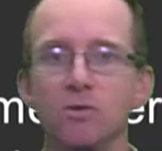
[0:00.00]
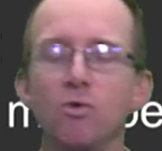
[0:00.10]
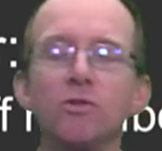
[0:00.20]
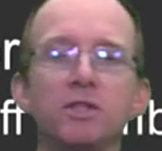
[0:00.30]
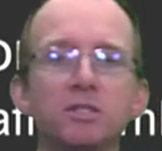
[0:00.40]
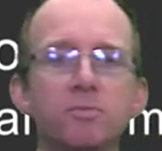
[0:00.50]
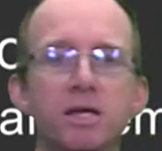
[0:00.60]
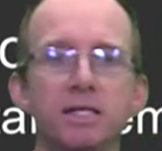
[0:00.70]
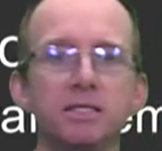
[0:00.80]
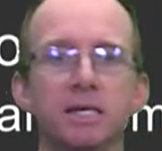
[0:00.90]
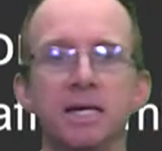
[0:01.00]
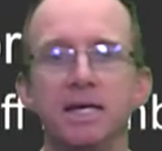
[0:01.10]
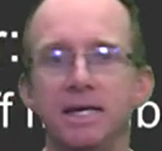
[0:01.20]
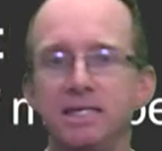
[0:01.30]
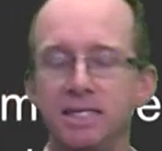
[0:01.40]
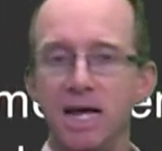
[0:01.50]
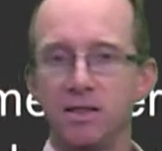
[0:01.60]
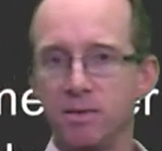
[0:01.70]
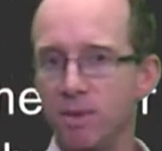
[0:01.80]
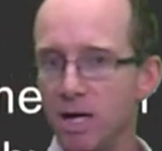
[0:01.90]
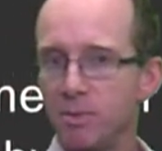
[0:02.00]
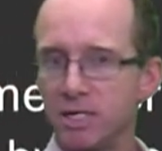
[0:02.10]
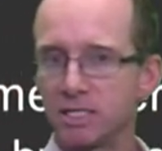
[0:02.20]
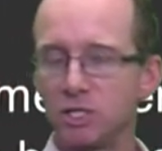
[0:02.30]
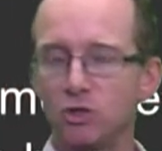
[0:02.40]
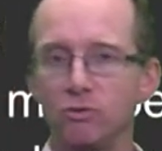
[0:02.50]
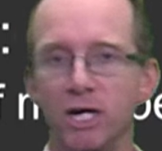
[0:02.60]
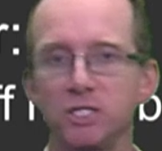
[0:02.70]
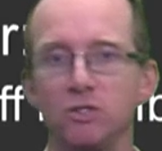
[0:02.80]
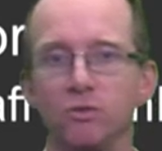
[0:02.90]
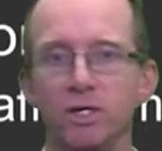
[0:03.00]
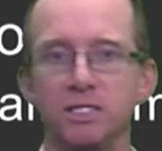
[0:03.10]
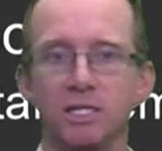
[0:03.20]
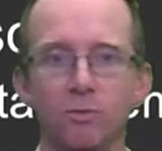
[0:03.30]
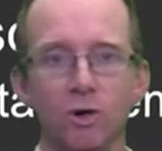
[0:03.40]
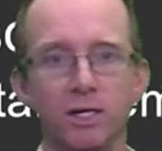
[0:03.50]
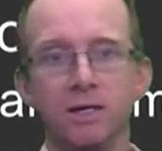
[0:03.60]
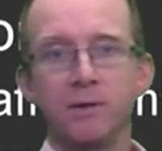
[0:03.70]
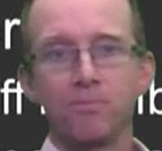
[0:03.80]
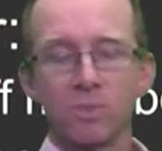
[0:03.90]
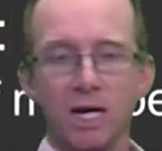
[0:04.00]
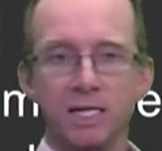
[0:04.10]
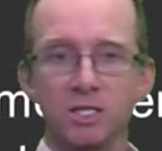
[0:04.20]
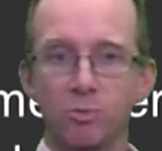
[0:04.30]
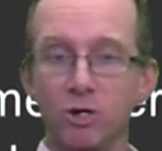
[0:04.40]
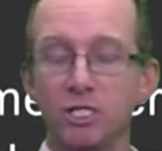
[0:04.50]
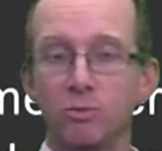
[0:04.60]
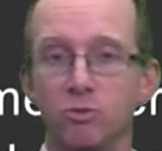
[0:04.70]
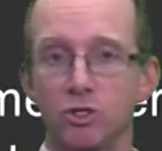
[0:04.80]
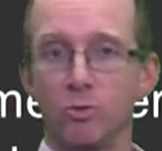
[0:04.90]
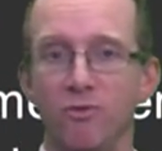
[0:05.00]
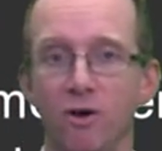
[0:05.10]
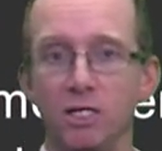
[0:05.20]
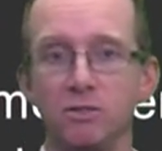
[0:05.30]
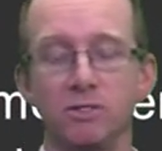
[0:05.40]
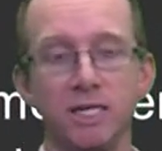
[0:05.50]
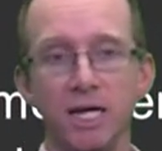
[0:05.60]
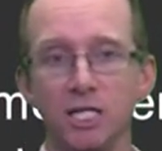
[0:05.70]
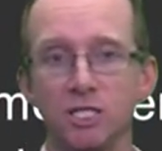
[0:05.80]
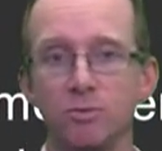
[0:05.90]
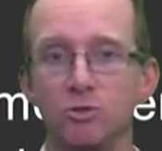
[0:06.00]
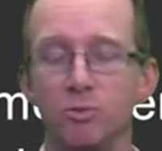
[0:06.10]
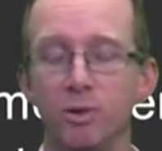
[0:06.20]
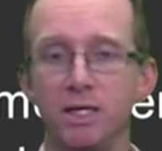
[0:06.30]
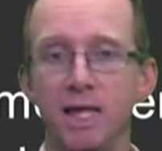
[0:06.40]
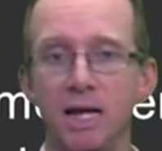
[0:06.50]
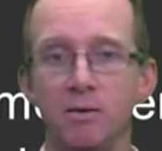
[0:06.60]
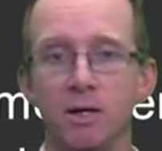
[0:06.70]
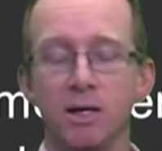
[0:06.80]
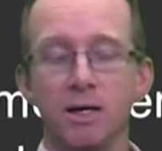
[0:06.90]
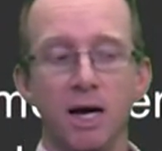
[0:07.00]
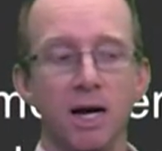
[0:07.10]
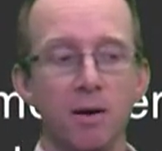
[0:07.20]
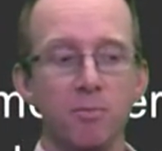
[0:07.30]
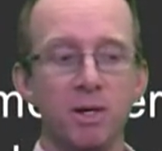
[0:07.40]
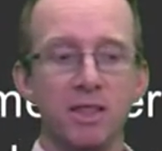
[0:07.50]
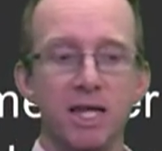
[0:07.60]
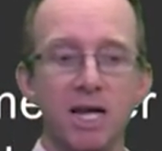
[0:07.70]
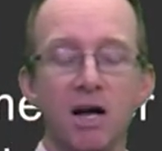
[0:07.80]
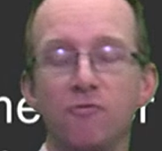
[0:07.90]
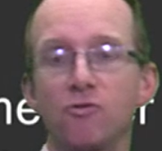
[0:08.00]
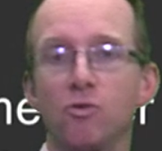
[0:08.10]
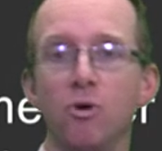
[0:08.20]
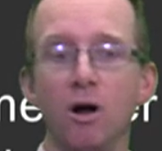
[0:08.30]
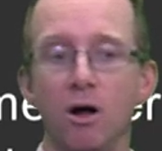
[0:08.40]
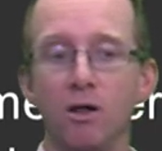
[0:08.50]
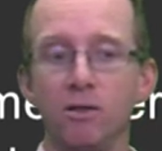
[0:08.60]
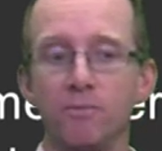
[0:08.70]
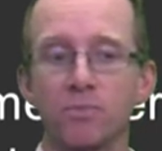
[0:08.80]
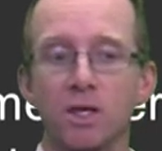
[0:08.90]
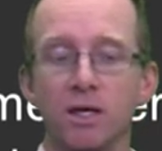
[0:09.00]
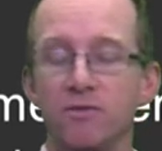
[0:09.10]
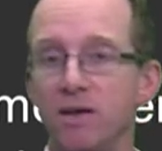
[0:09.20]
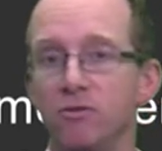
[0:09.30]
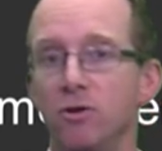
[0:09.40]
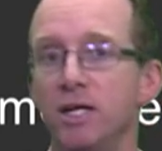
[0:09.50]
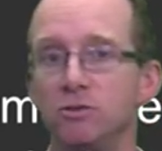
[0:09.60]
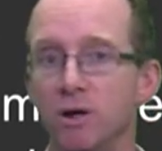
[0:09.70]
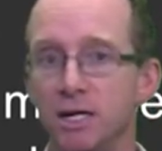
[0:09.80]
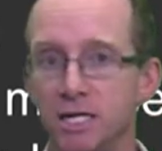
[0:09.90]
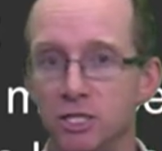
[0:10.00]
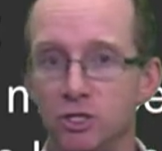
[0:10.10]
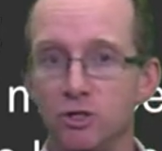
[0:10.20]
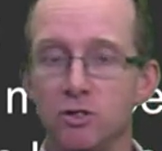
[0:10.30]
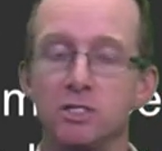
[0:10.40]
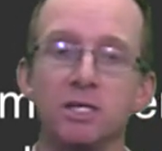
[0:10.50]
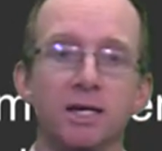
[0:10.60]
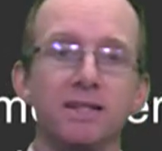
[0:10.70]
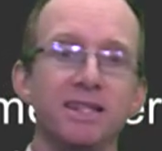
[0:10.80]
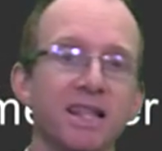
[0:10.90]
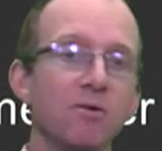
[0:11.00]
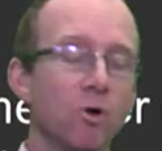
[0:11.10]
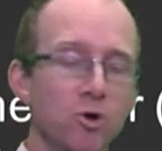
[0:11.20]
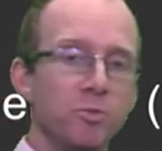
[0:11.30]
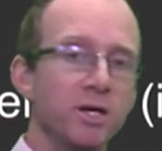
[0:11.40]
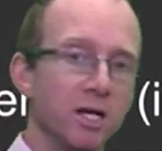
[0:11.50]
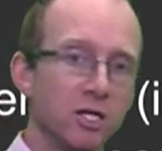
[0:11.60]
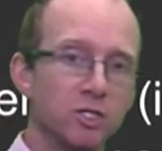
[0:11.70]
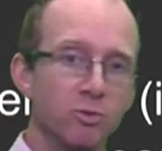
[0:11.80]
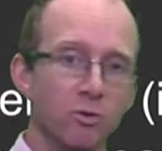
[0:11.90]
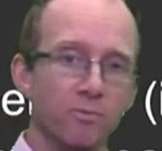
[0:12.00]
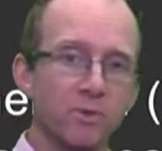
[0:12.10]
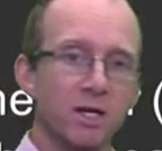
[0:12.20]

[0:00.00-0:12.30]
And what this means is that there may be a situation where someone is a principal supervisor and is eligible to be that, but then after a while, if they haven't graduated any students, then they won't be eligible.